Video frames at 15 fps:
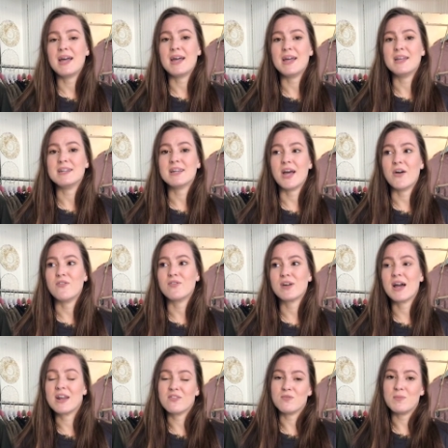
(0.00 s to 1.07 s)
and have
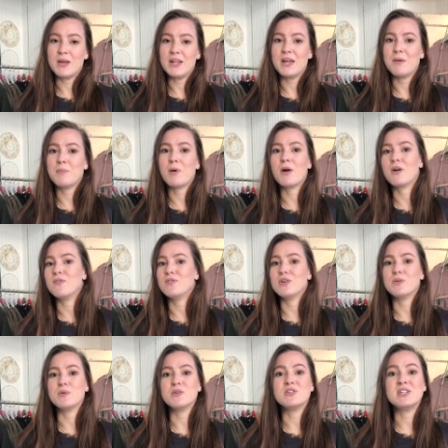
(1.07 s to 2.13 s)
kind of made it part of
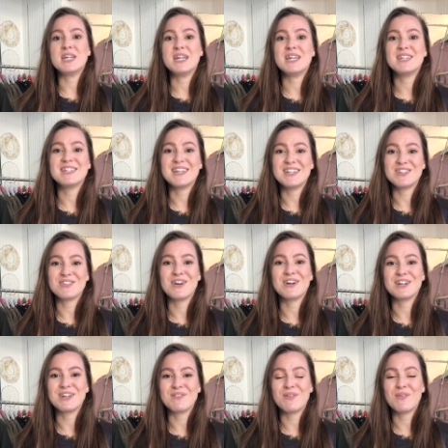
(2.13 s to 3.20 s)
your routine to enter
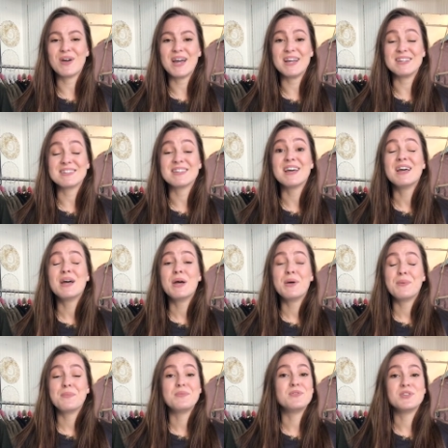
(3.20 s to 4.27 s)
our giveaways,
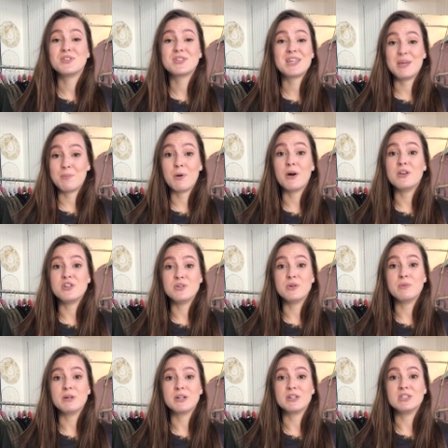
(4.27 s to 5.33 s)
just keep on doing
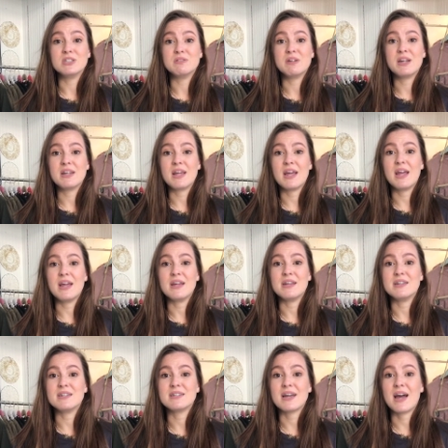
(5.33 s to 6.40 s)
what you're doing,
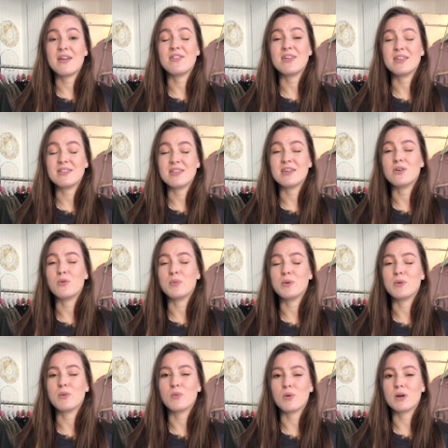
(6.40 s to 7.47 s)
and I think that you'll be
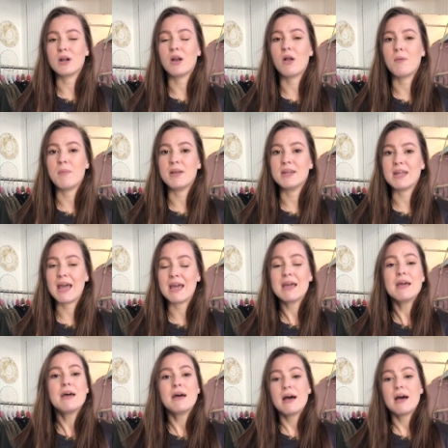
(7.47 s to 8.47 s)
rewarded on Monday.